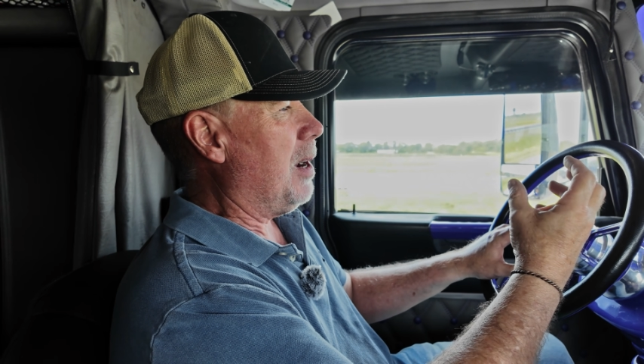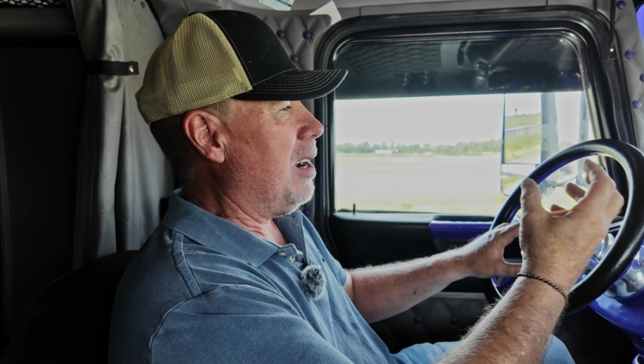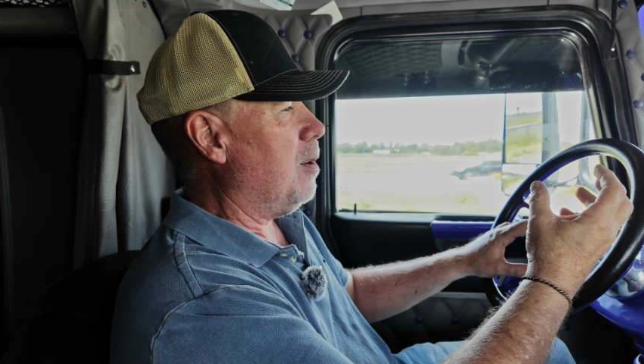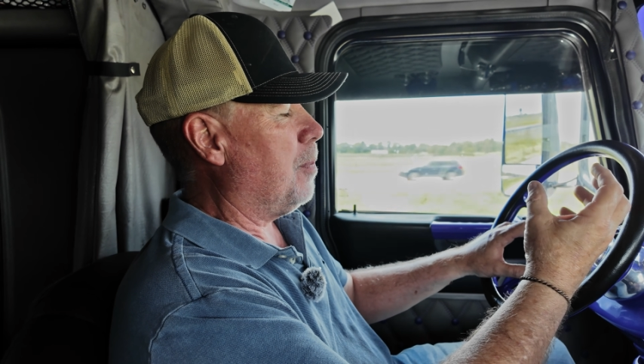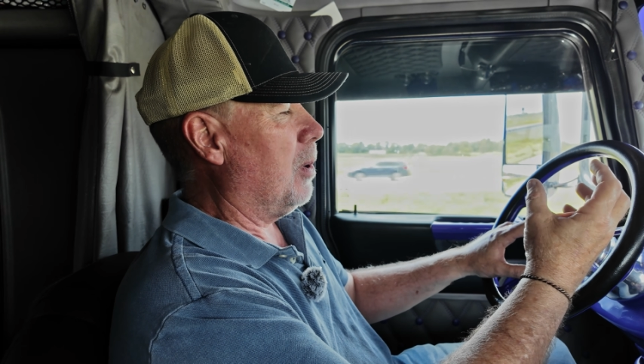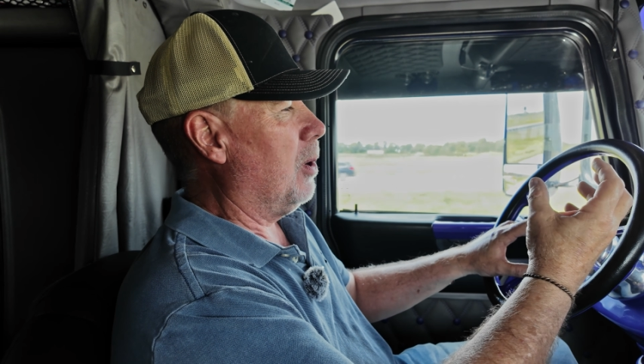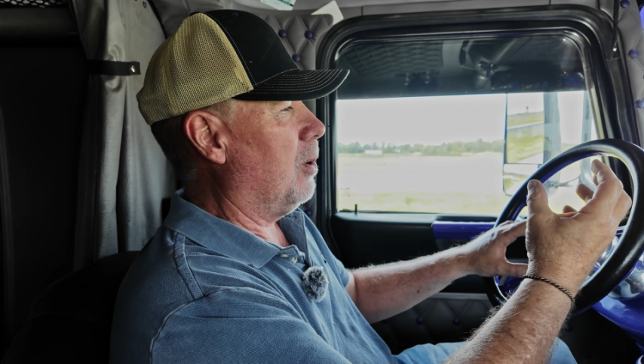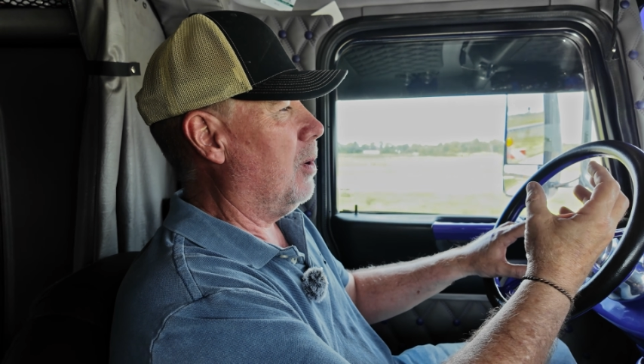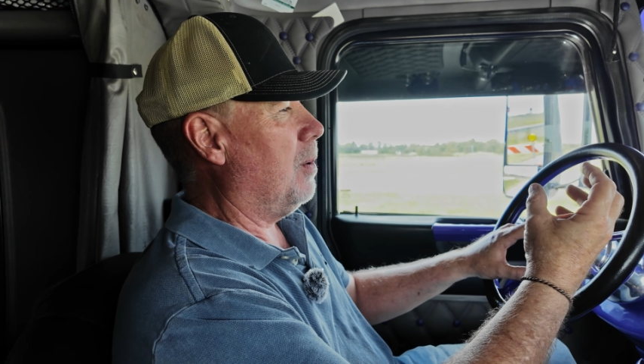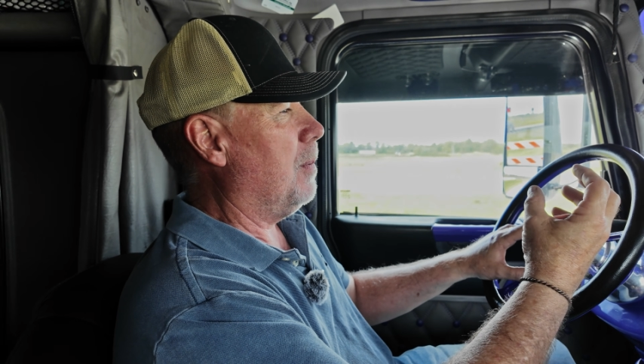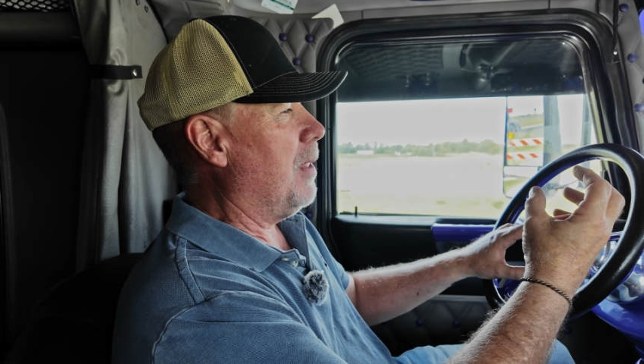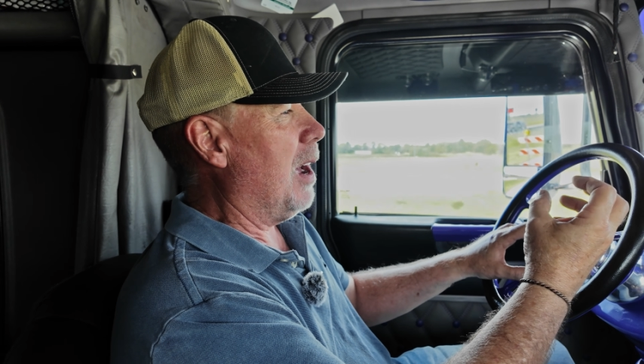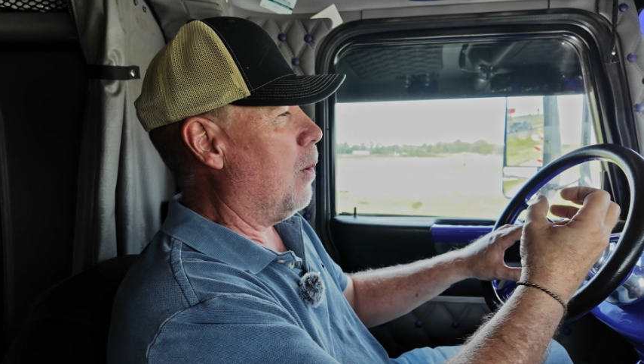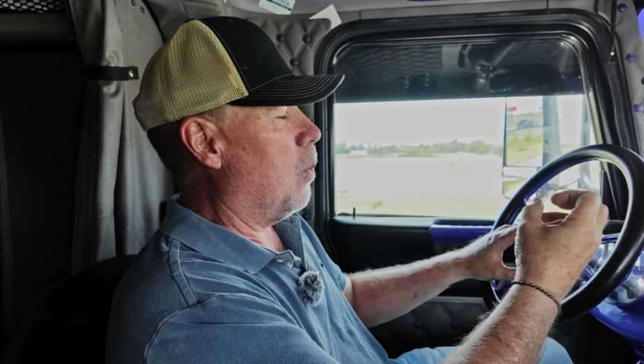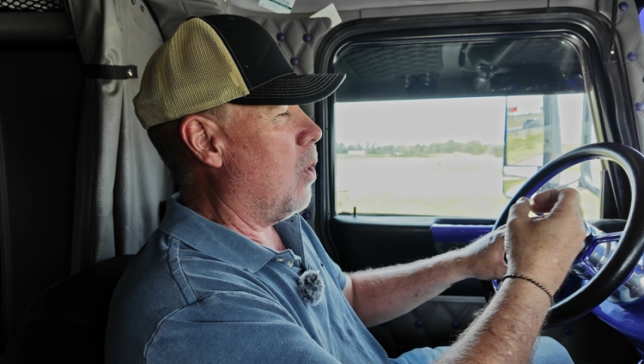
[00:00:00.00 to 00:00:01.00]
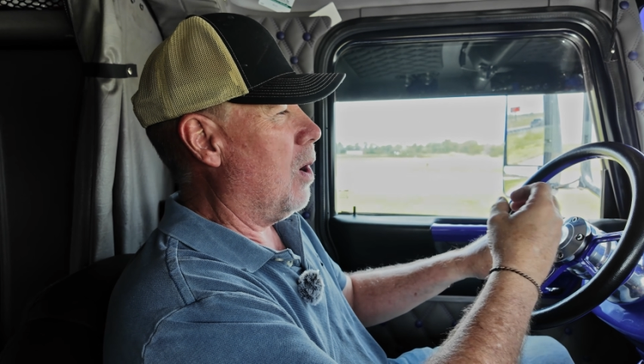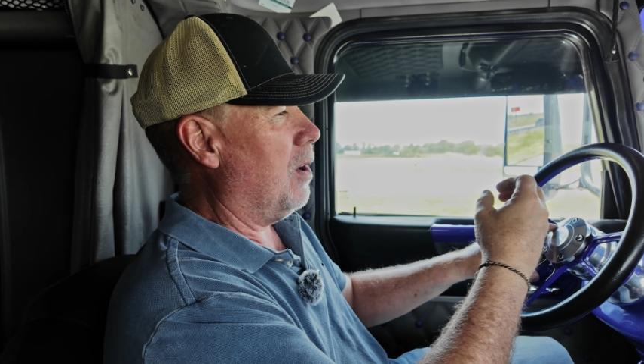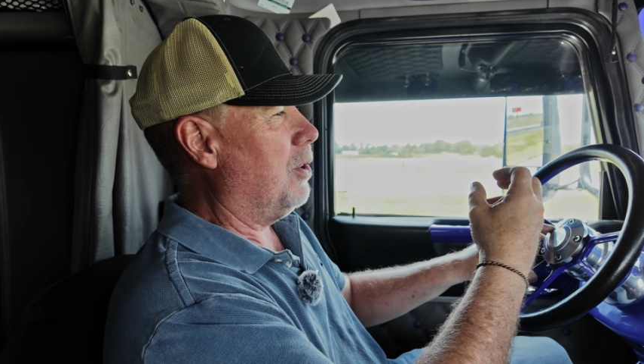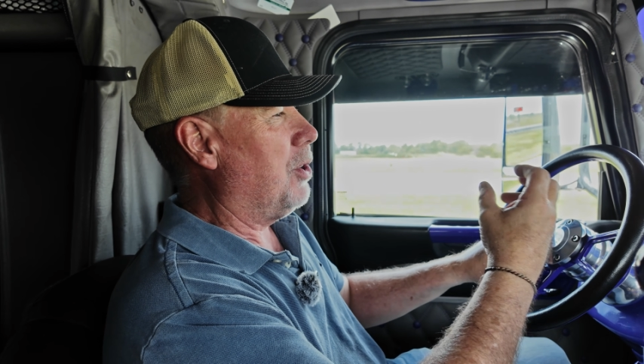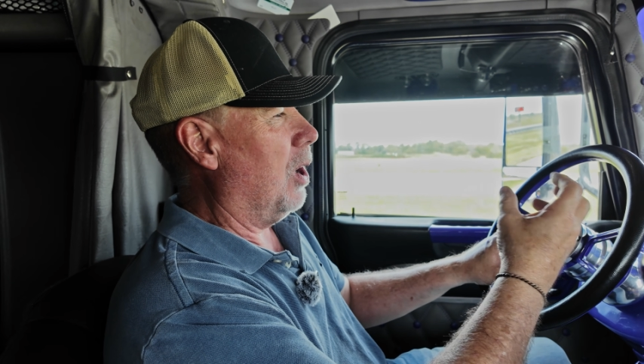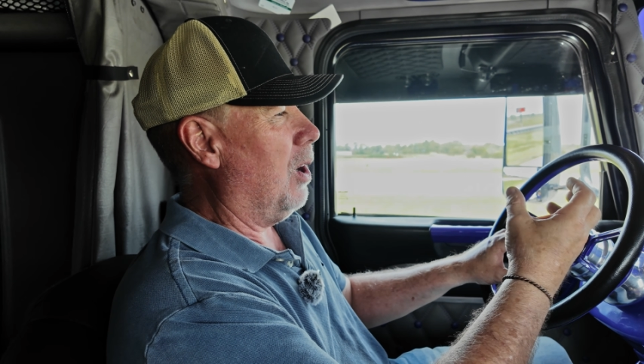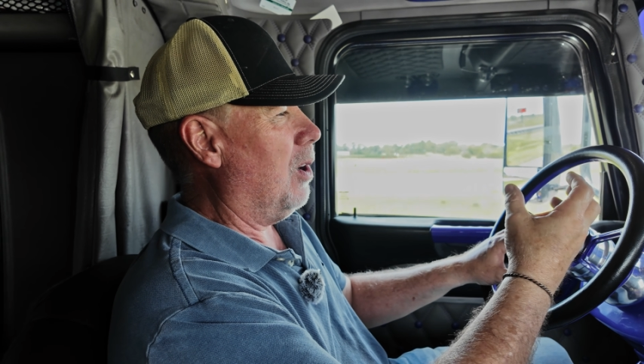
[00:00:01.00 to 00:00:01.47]
people that
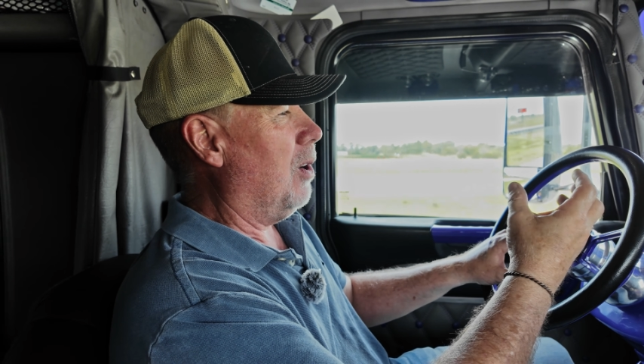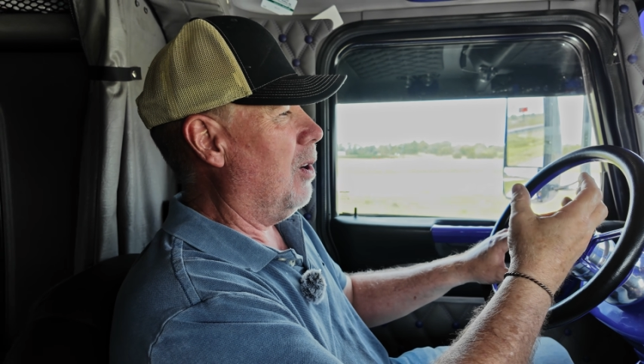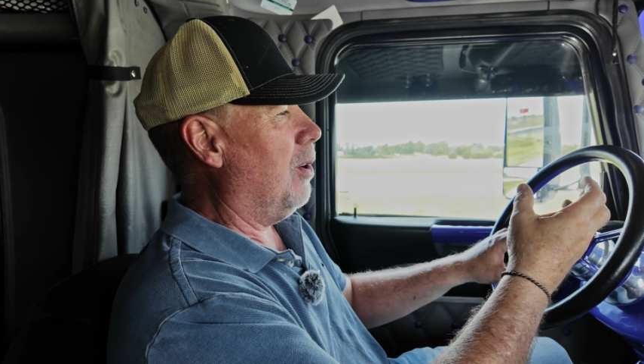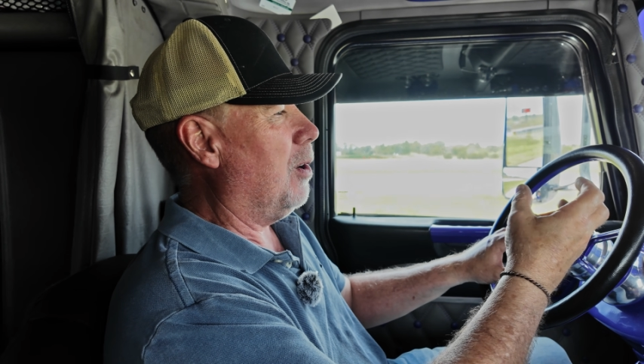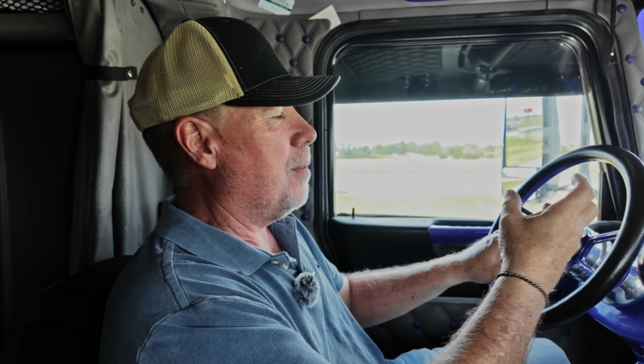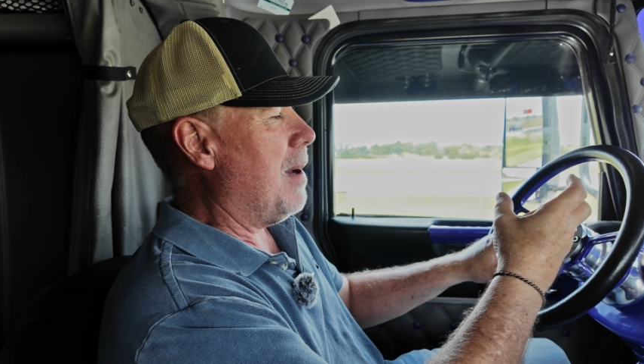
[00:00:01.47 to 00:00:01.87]
wanted to learn